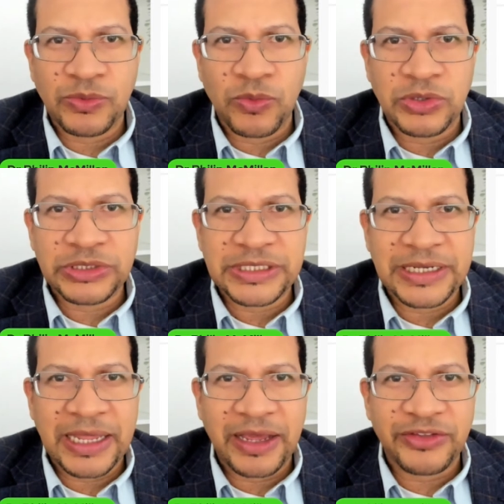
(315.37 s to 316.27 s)
wanted
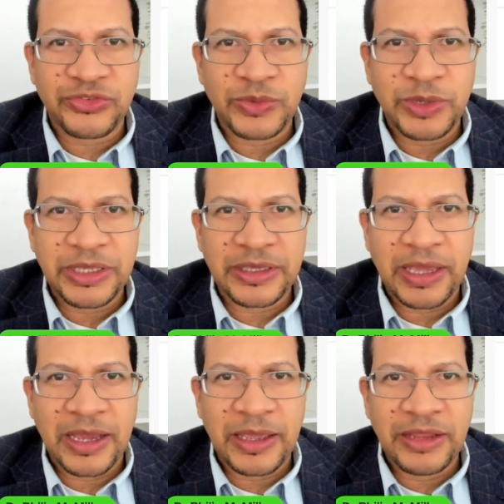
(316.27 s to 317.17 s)
last week
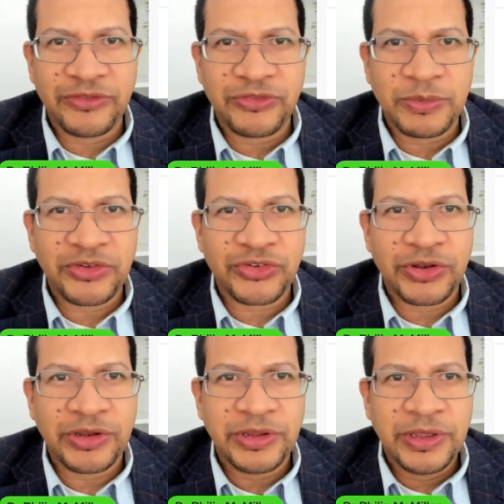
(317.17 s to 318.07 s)
information